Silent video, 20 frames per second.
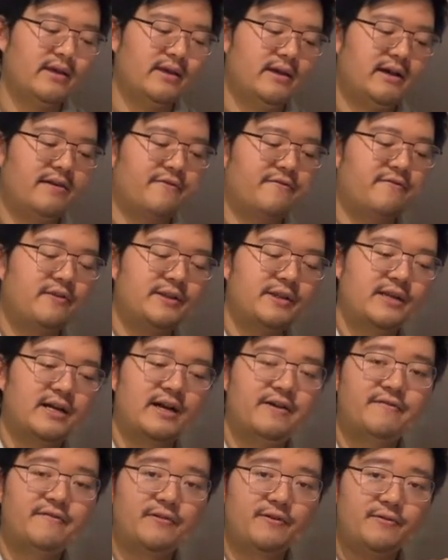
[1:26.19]
a front
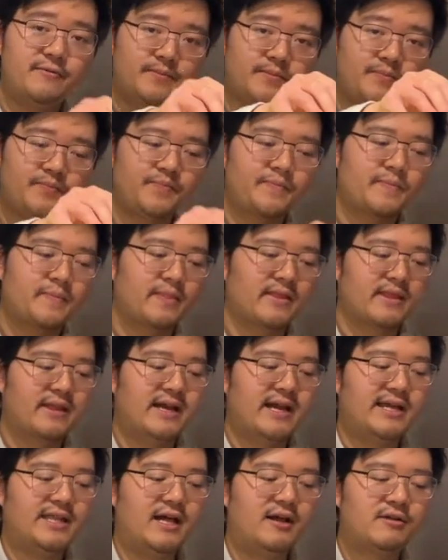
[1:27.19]
cover,
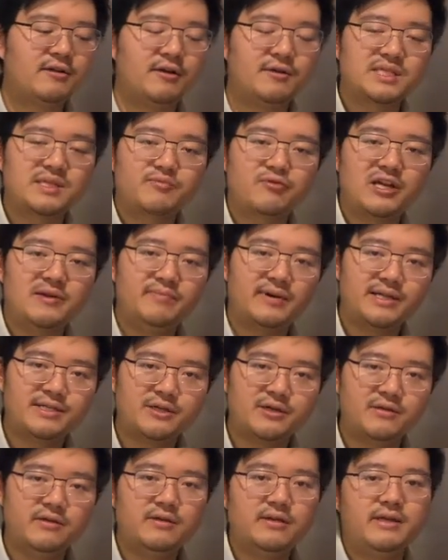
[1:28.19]
an alcohol spray
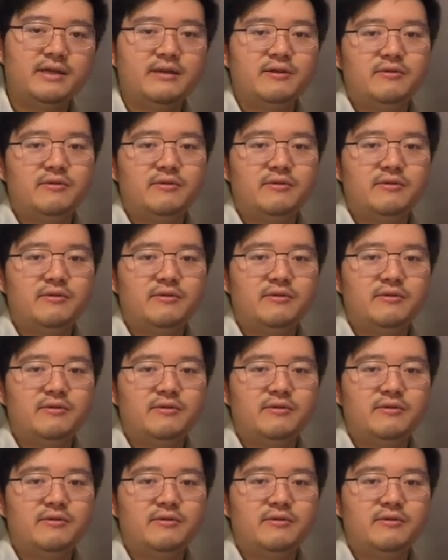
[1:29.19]
bottle,